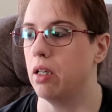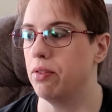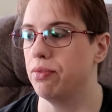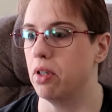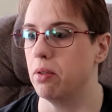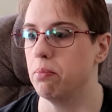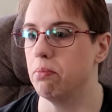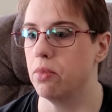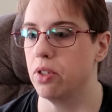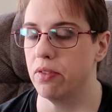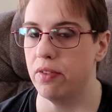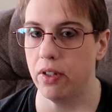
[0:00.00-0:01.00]
from
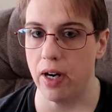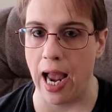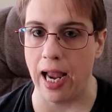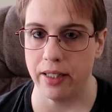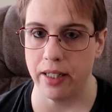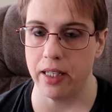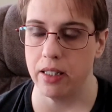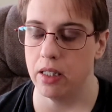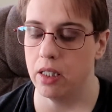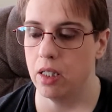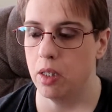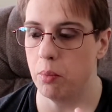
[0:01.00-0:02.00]
severe acne,
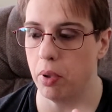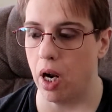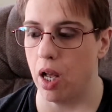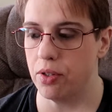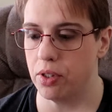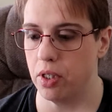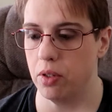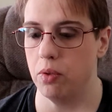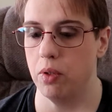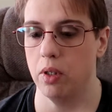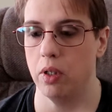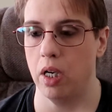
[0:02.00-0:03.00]
but
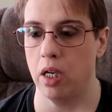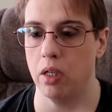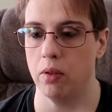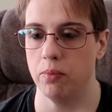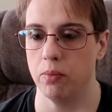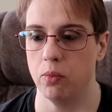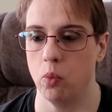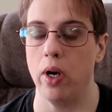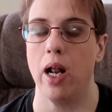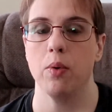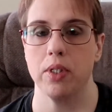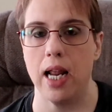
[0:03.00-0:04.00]
also when
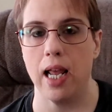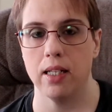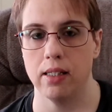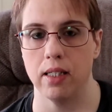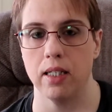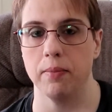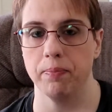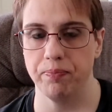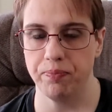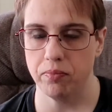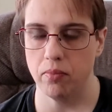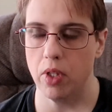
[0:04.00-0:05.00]
I was dancing,
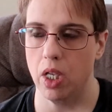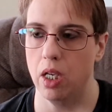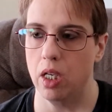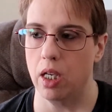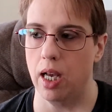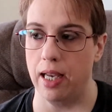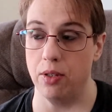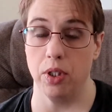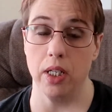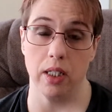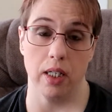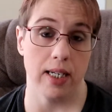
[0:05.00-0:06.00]
I used to
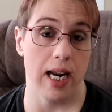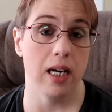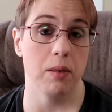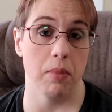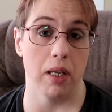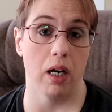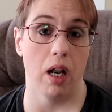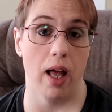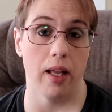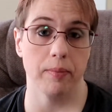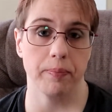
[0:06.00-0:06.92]
get in the tanning bed a lot,